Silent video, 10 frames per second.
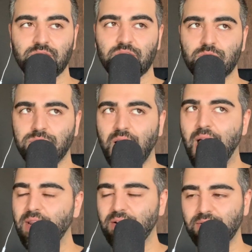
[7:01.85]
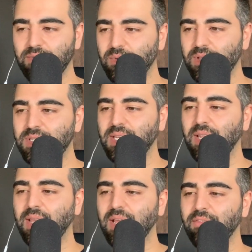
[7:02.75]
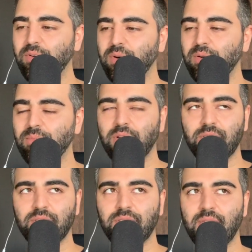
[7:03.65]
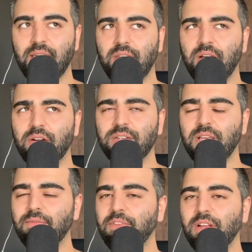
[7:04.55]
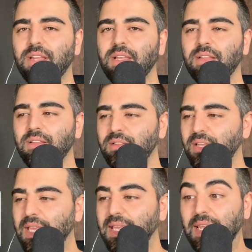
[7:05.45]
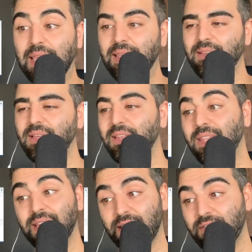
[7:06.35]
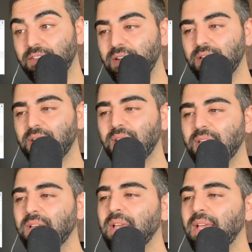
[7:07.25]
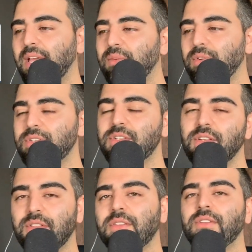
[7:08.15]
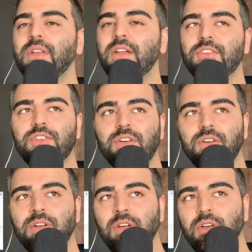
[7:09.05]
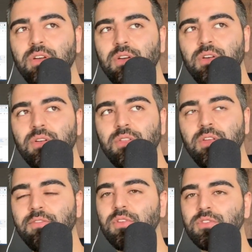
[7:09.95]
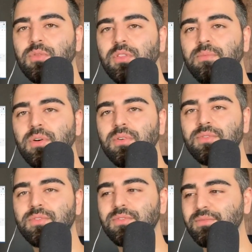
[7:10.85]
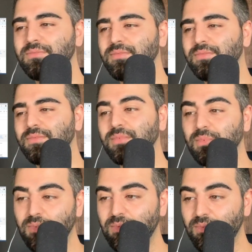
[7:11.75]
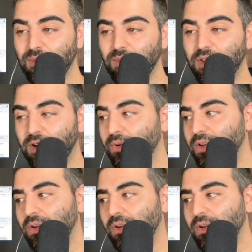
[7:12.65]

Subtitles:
splattered with DNA everywhere, but they had a hard time finding any, and they didn't find any, and we're still not sure if those were the bones. I think we know.